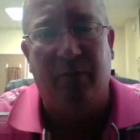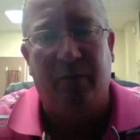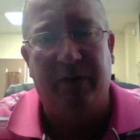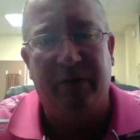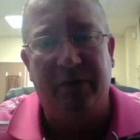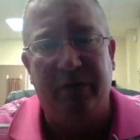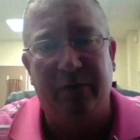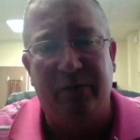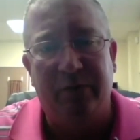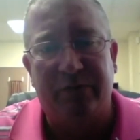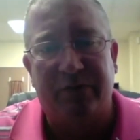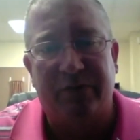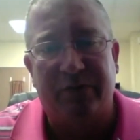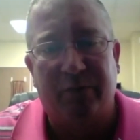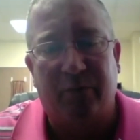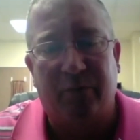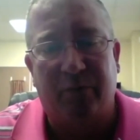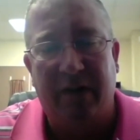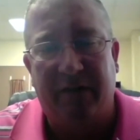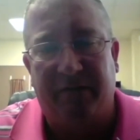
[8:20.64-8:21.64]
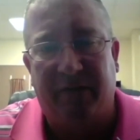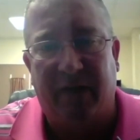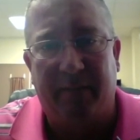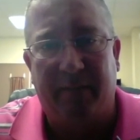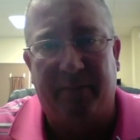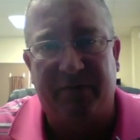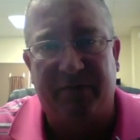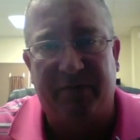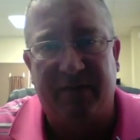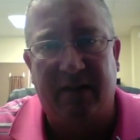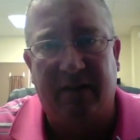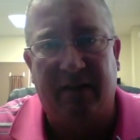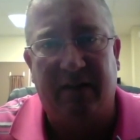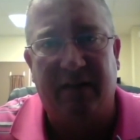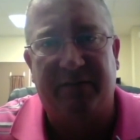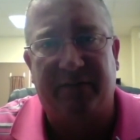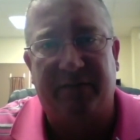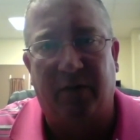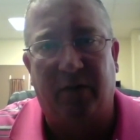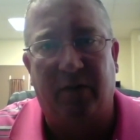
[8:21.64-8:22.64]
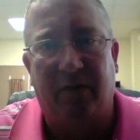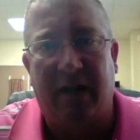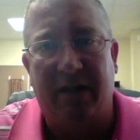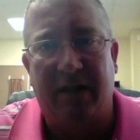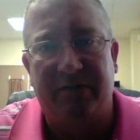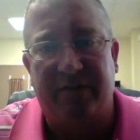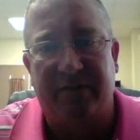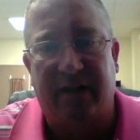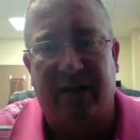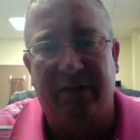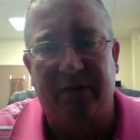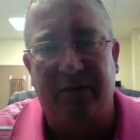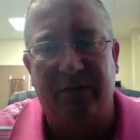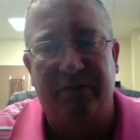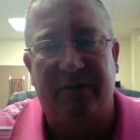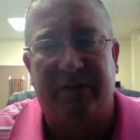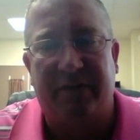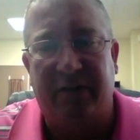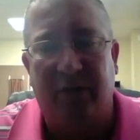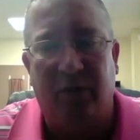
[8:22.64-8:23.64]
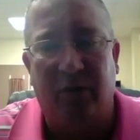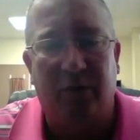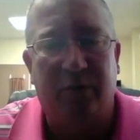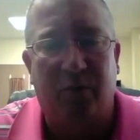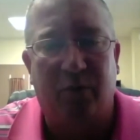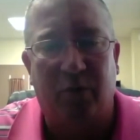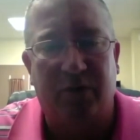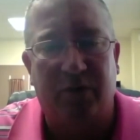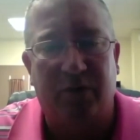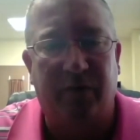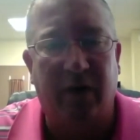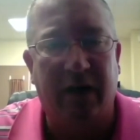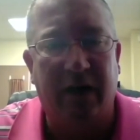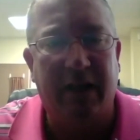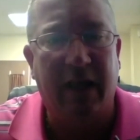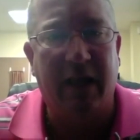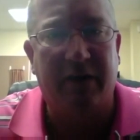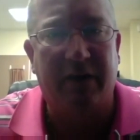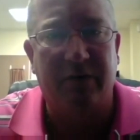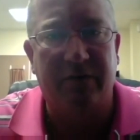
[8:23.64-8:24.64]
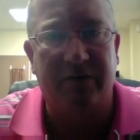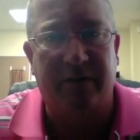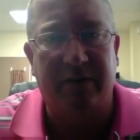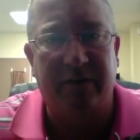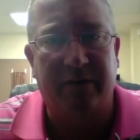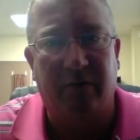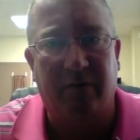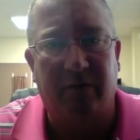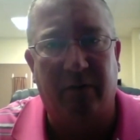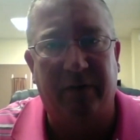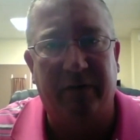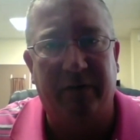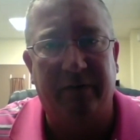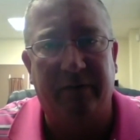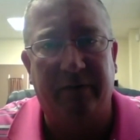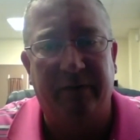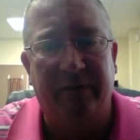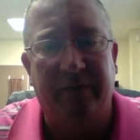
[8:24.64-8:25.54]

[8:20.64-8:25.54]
We used 25% less fertilizer than I used at the old course for 80 acres on the growing.